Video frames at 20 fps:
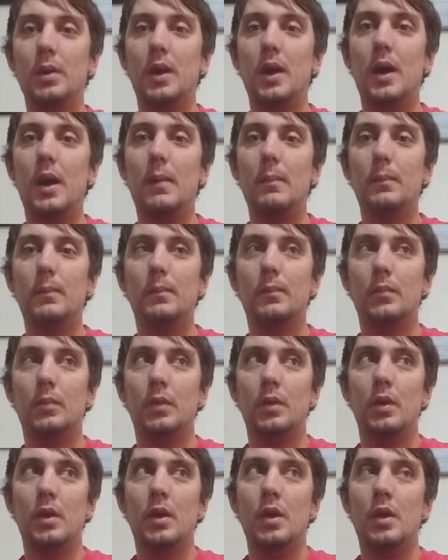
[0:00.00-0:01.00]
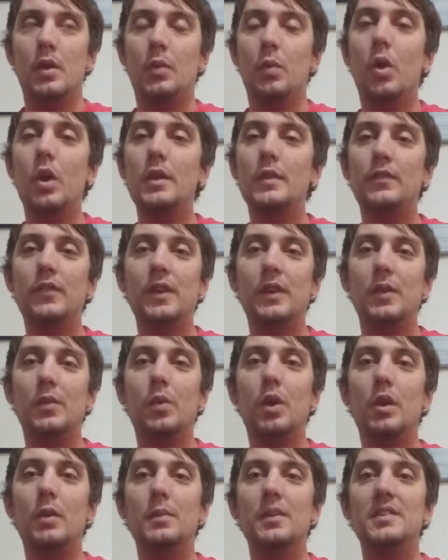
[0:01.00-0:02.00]
The worst thing the
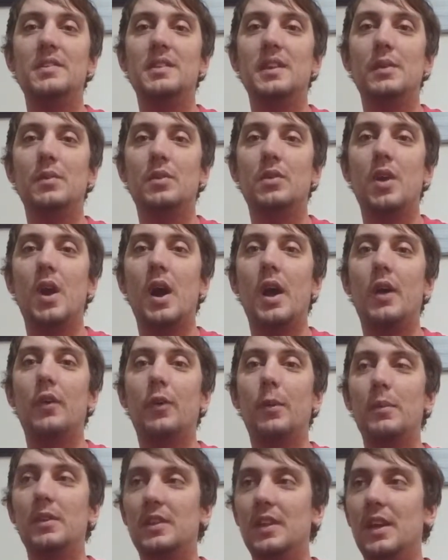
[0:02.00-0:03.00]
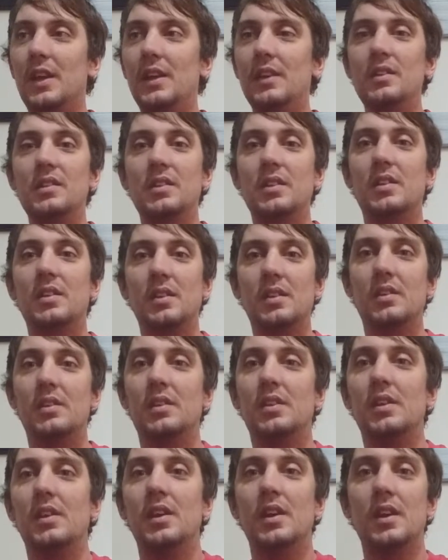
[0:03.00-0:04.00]
Wallabies did was hire Robbie Dean
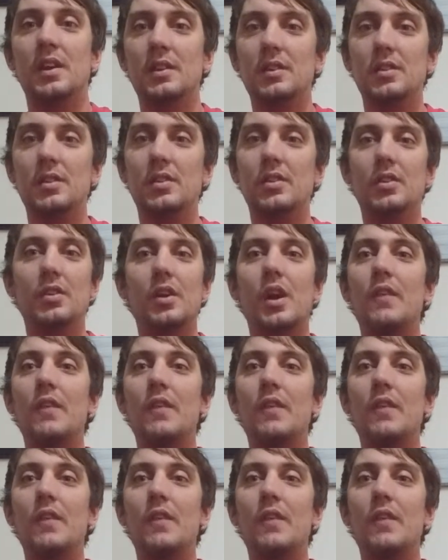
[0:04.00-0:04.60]
to do.